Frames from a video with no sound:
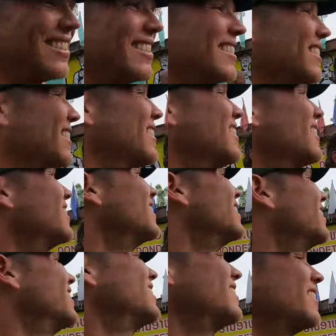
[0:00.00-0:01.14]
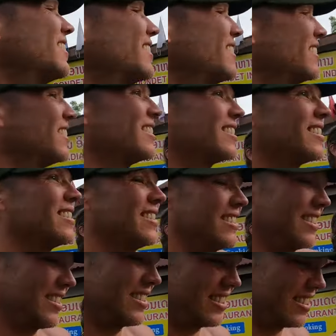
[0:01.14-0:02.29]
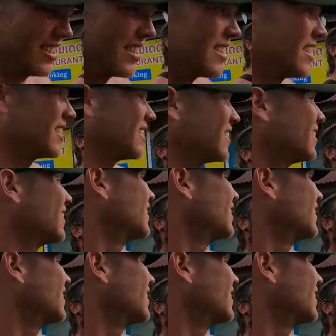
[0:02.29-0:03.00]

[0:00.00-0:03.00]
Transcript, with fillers: a room for free because I